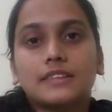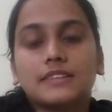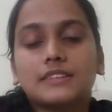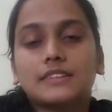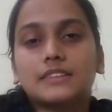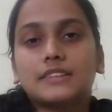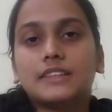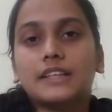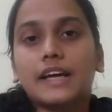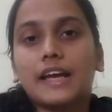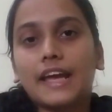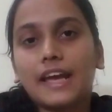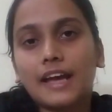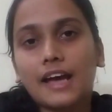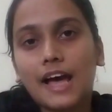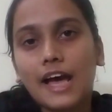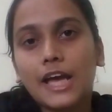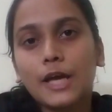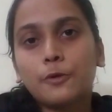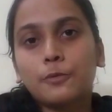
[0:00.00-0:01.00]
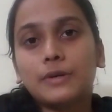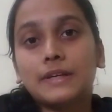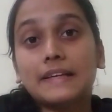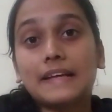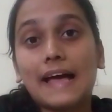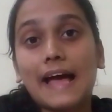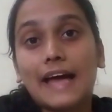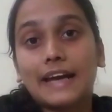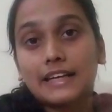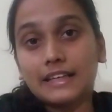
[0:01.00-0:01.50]
the AI will
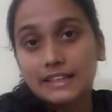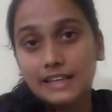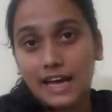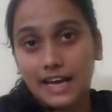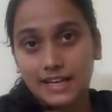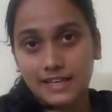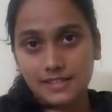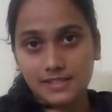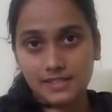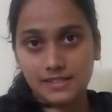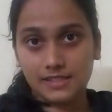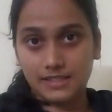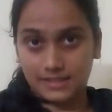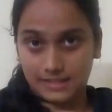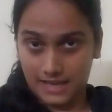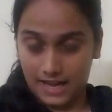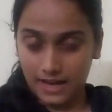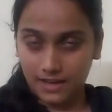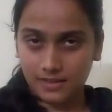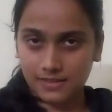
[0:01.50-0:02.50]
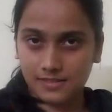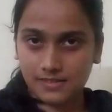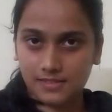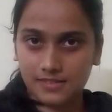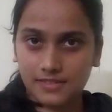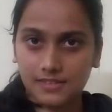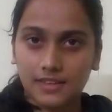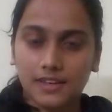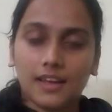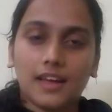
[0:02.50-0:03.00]
analyze the text
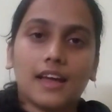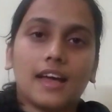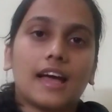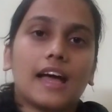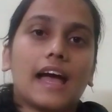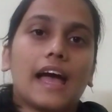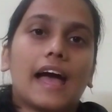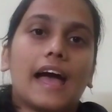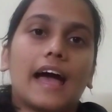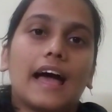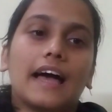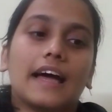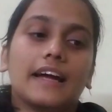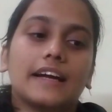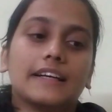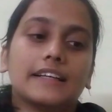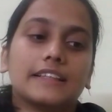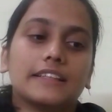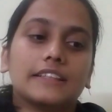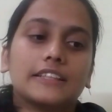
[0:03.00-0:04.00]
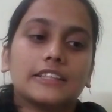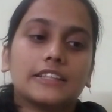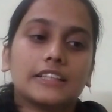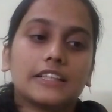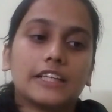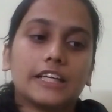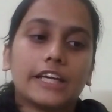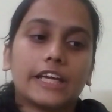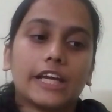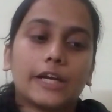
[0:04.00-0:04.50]
and
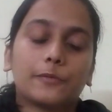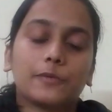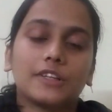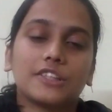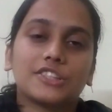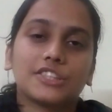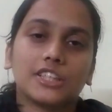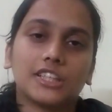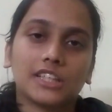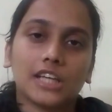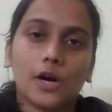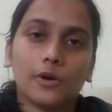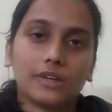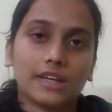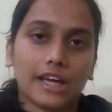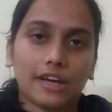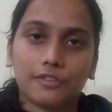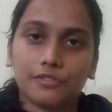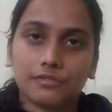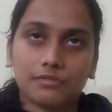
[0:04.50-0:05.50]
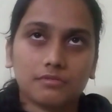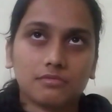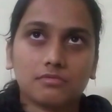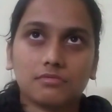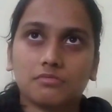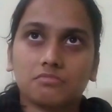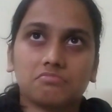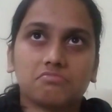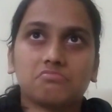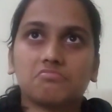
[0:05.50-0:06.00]
it will churn out like
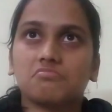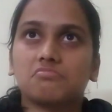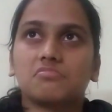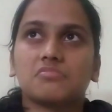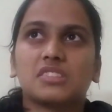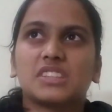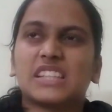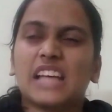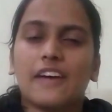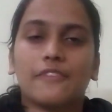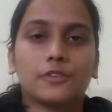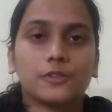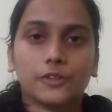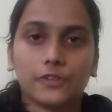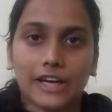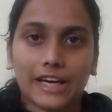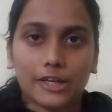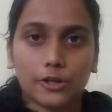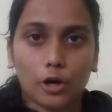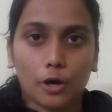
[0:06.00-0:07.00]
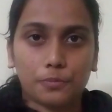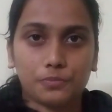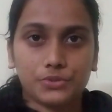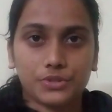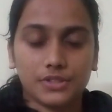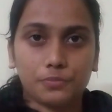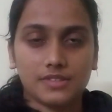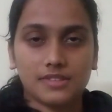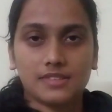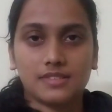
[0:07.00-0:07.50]
7 or 8
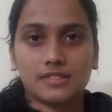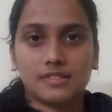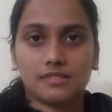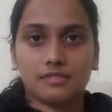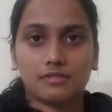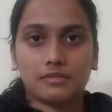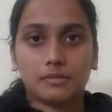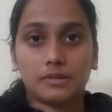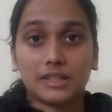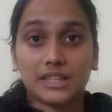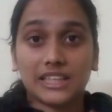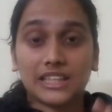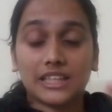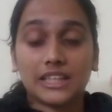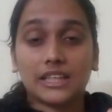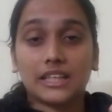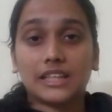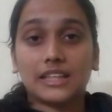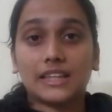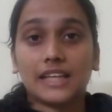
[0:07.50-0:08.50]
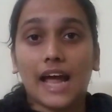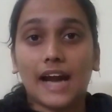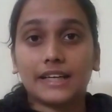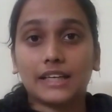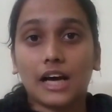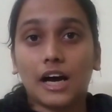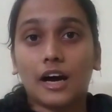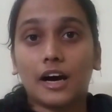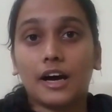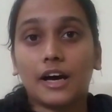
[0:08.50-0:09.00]
options that
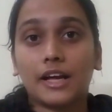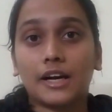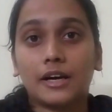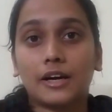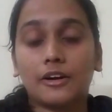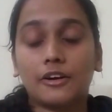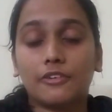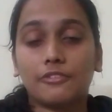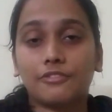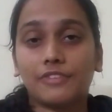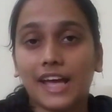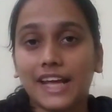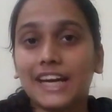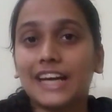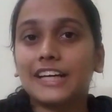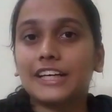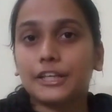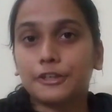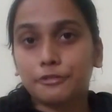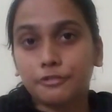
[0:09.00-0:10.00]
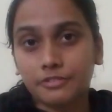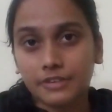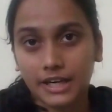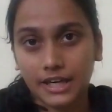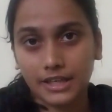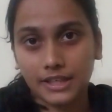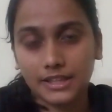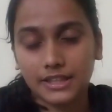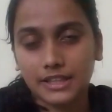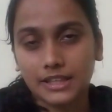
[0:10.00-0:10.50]
are very
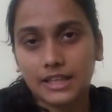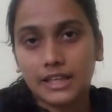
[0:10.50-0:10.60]
different in